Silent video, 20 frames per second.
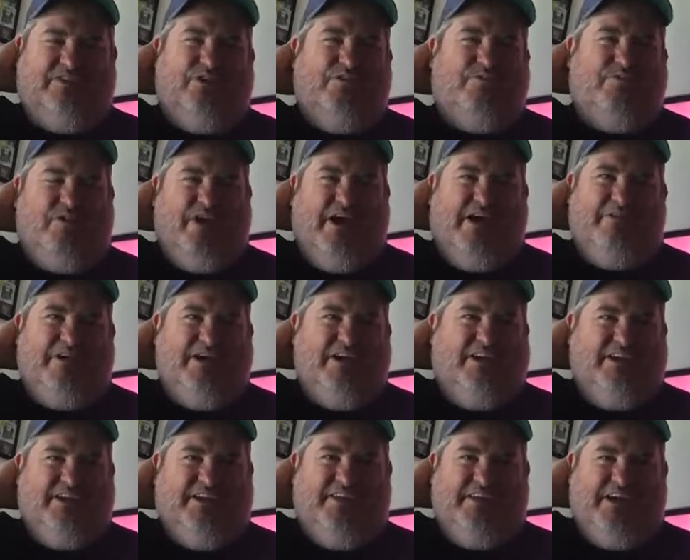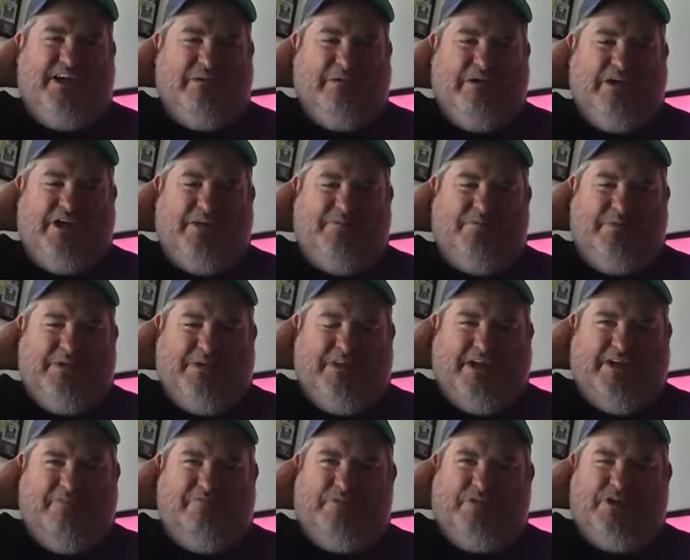took forever to clean that one up,
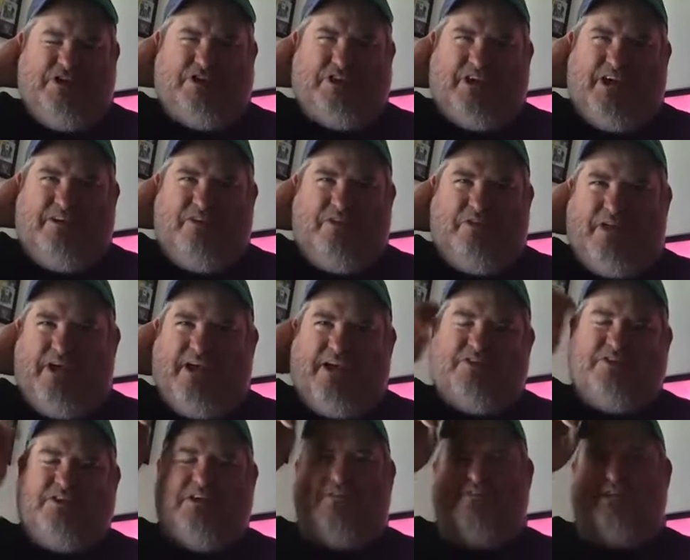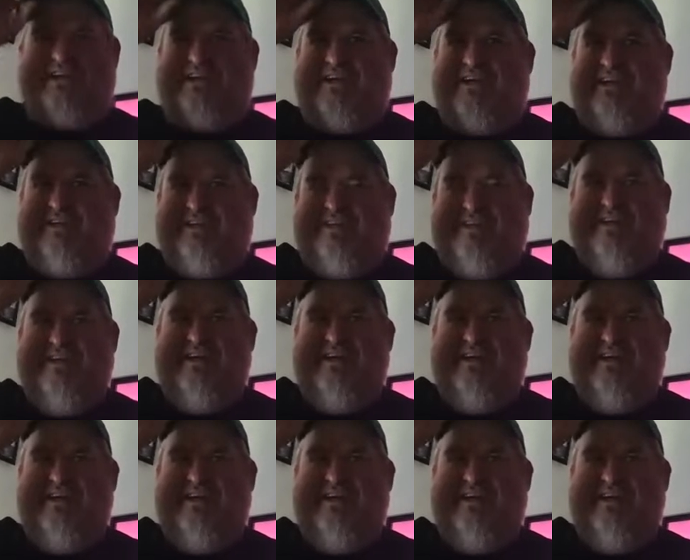and I finished that on Thanksgiving and